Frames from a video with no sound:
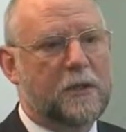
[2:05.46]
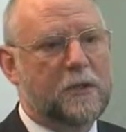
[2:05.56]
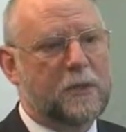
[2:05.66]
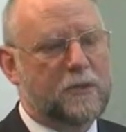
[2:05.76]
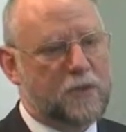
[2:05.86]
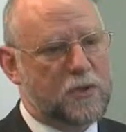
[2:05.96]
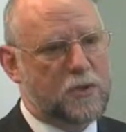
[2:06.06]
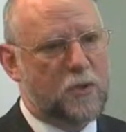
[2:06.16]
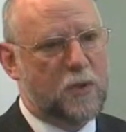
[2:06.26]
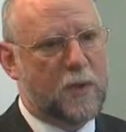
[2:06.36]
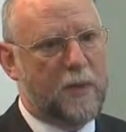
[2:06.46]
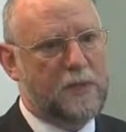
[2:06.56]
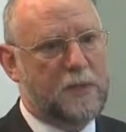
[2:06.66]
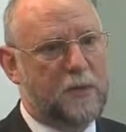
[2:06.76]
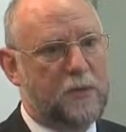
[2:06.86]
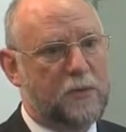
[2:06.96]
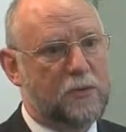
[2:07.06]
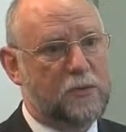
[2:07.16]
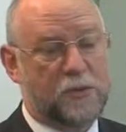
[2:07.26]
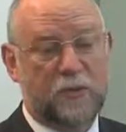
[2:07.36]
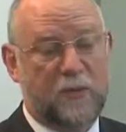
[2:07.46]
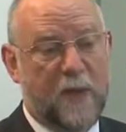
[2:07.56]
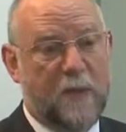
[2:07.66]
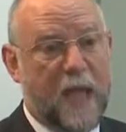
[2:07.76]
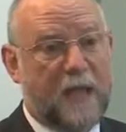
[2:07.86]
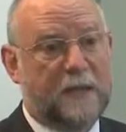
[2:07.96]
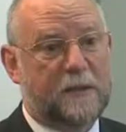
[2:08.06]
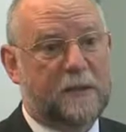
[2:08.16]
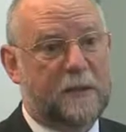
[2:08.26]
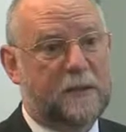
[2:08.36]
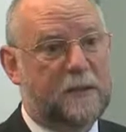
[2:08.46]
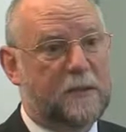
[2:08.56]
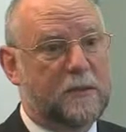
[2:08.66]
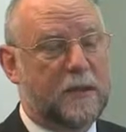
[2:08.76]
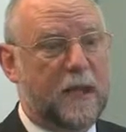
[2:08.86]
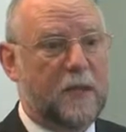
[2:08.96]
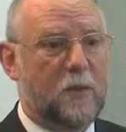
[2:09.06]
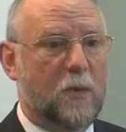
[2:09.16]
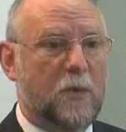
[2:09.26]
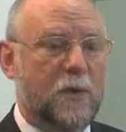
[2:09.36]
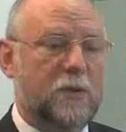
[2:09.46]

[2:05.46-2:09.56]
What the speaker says: could you give us a story about someone who should have maybe had it and didn't, and again, what were the